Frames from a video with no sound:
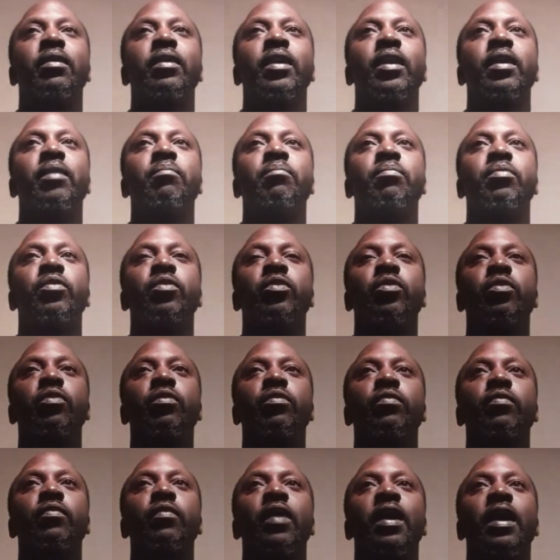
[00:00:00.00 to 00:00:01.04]
get proof
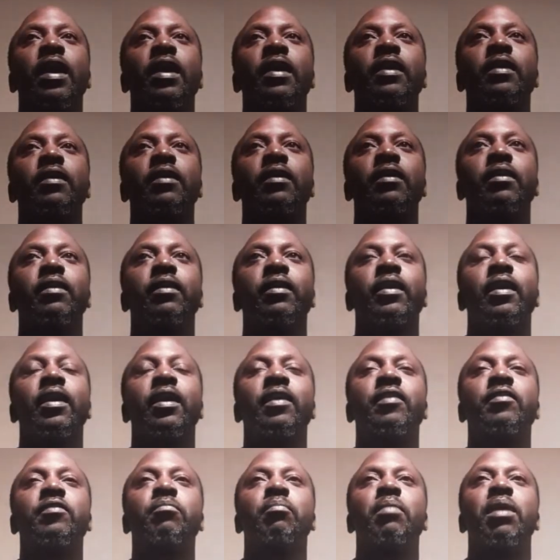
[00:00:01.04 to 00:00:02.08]
and get
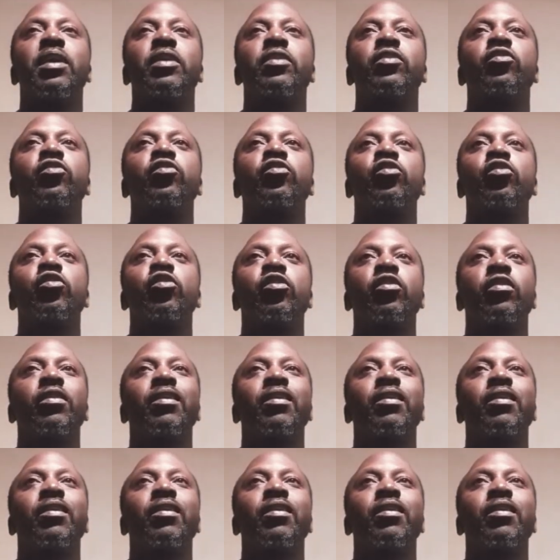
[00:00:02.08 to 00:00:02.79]
as much